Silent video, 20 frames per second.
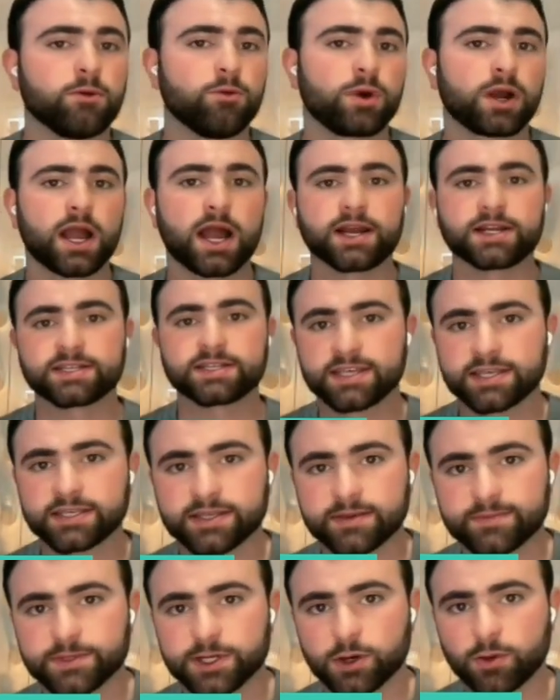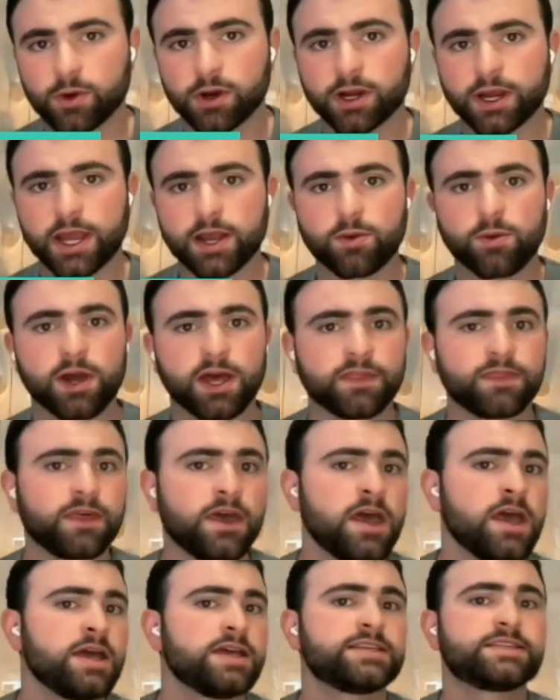Parabola what kind of systems you're working
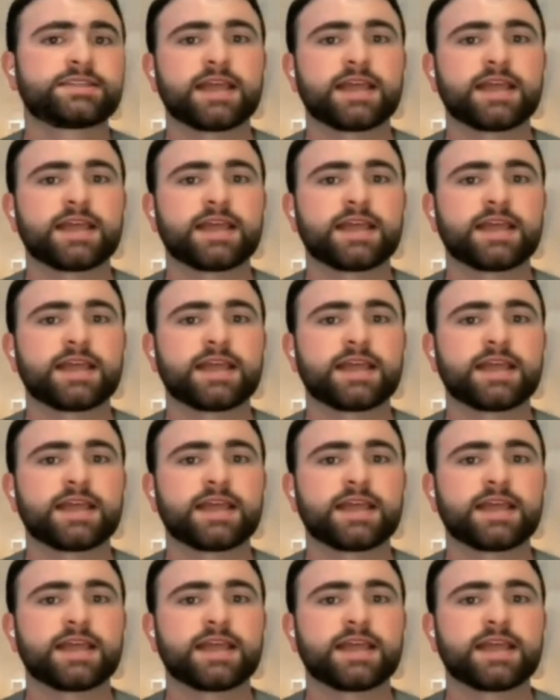with,